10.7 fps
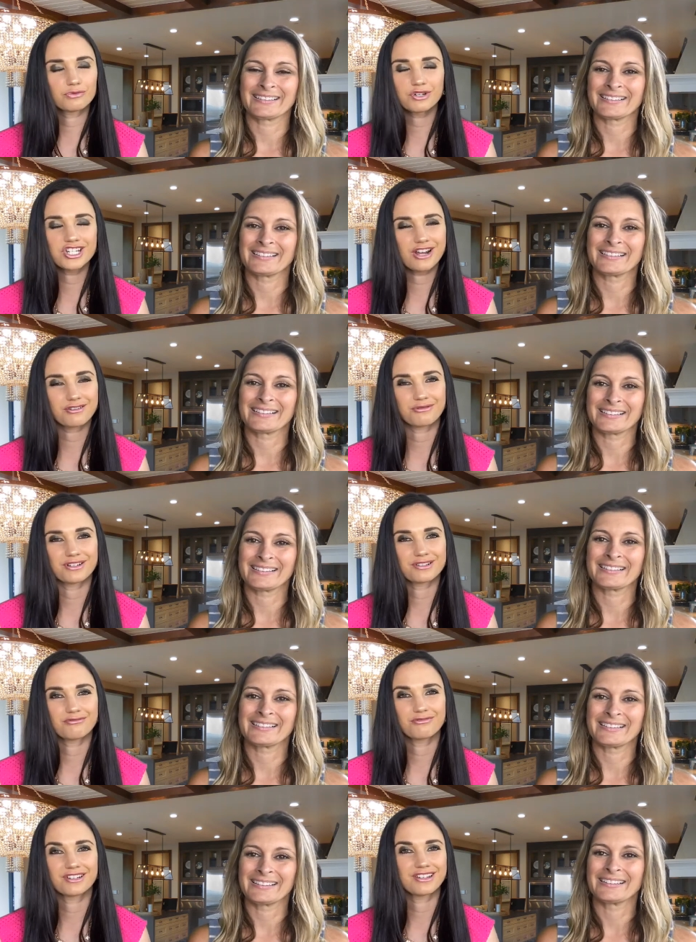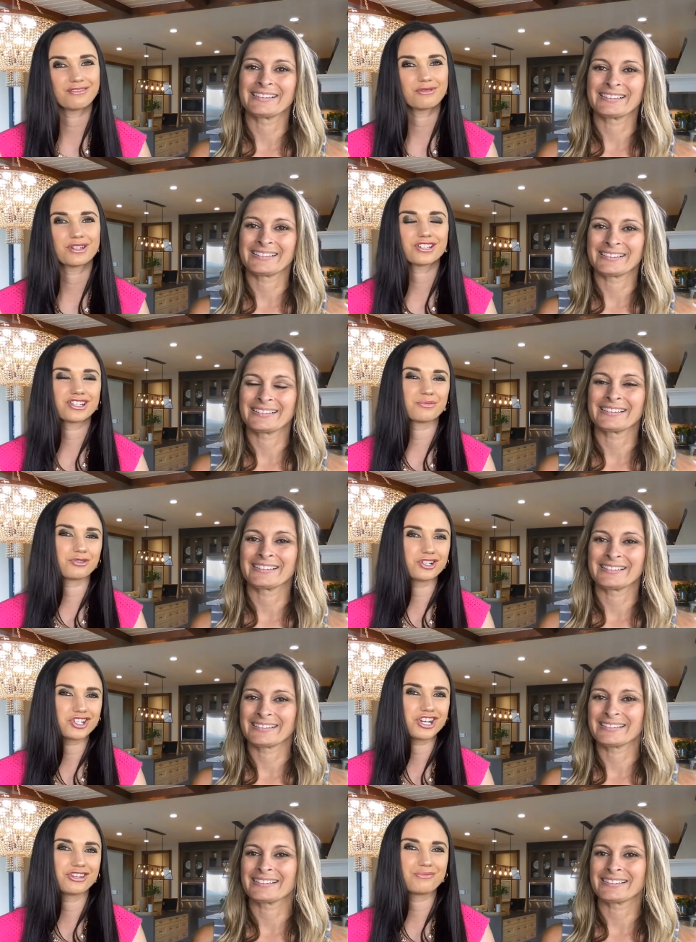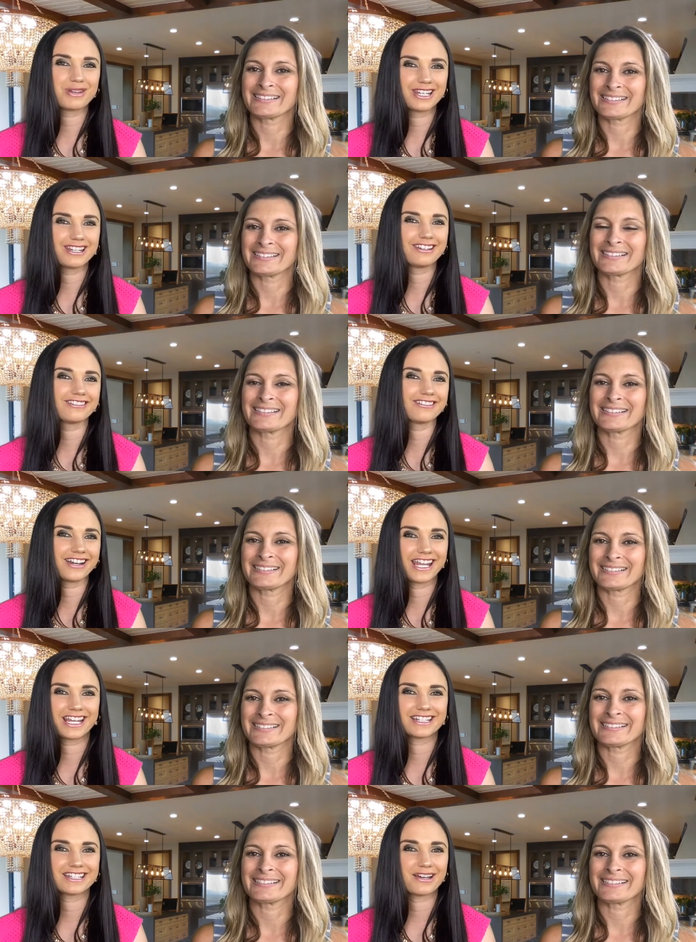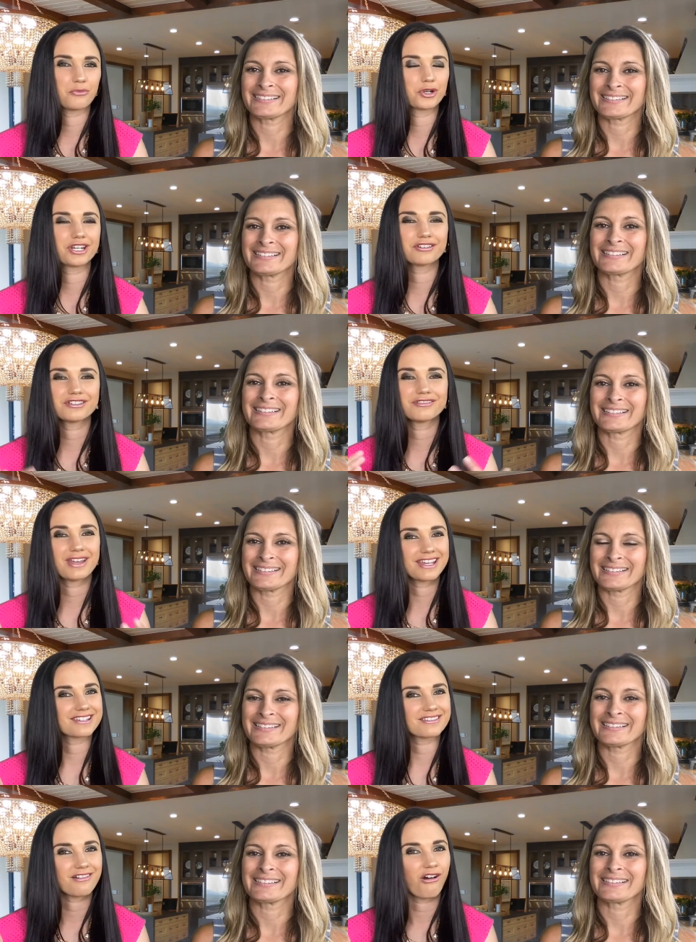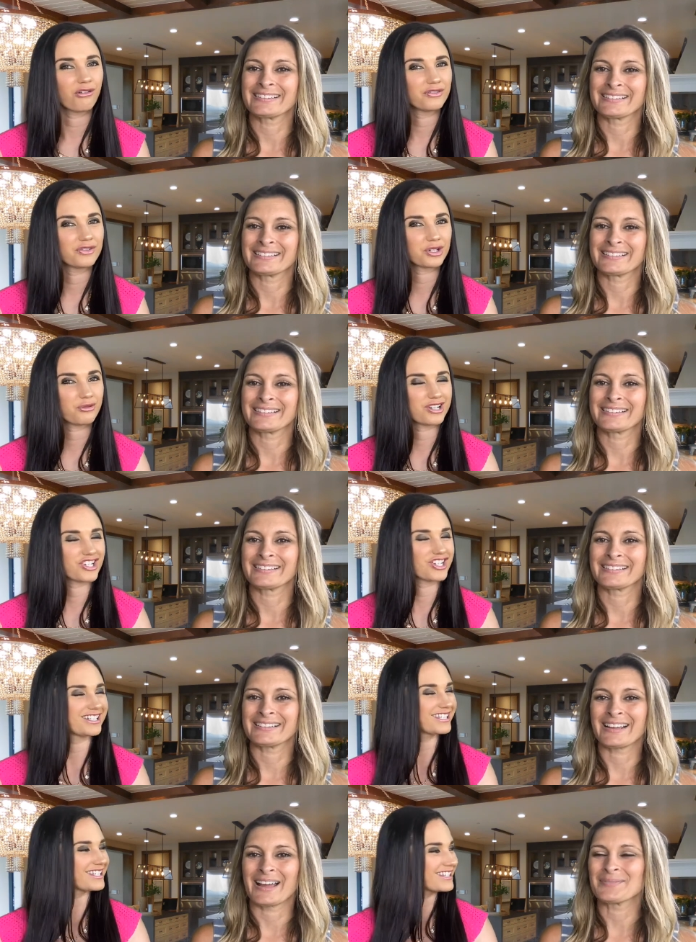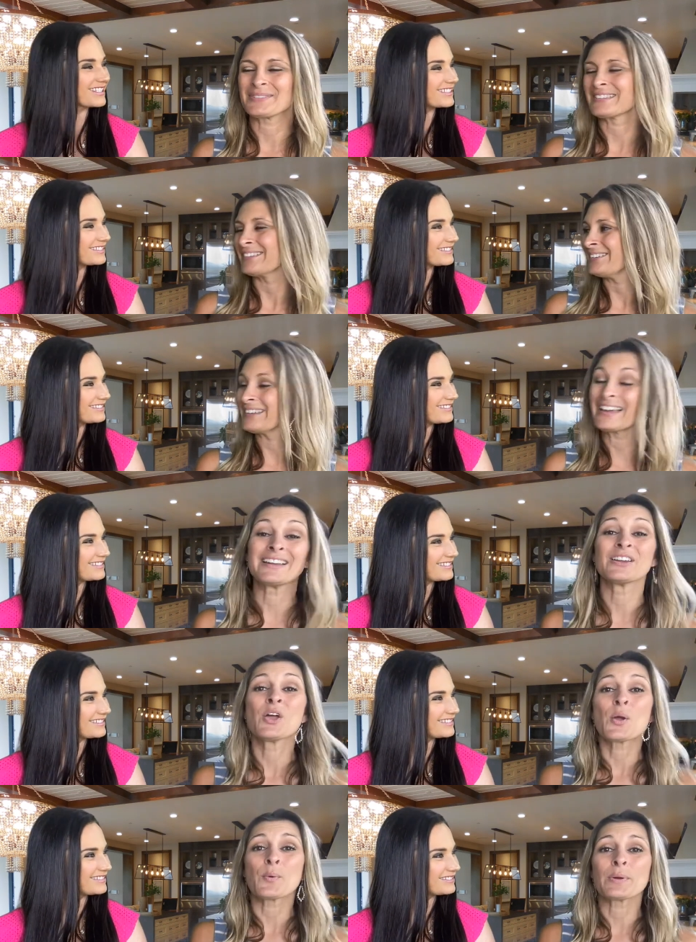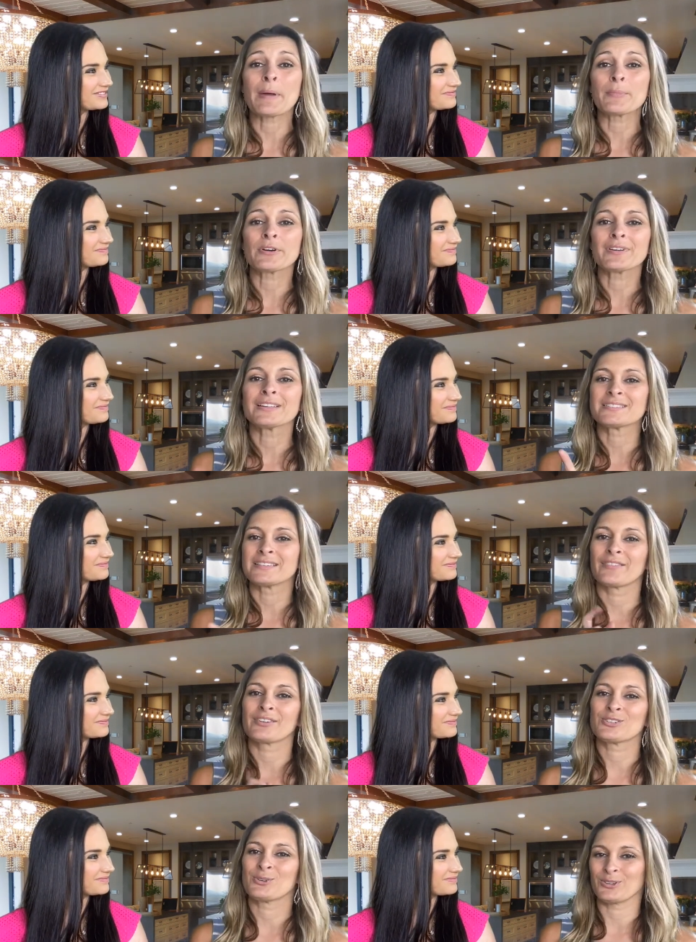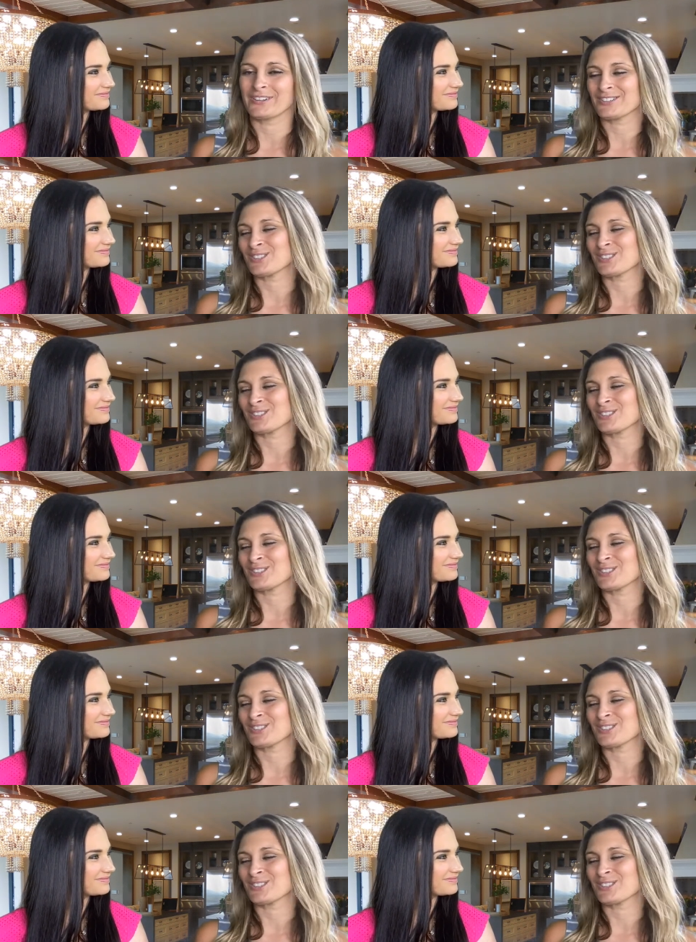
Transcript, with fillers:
Speaker 1: reach out to us. We, we just appreciate you being here and um, we're here to answer all of your questions.
Speaker 2: Yeah, and remember, it's never too early to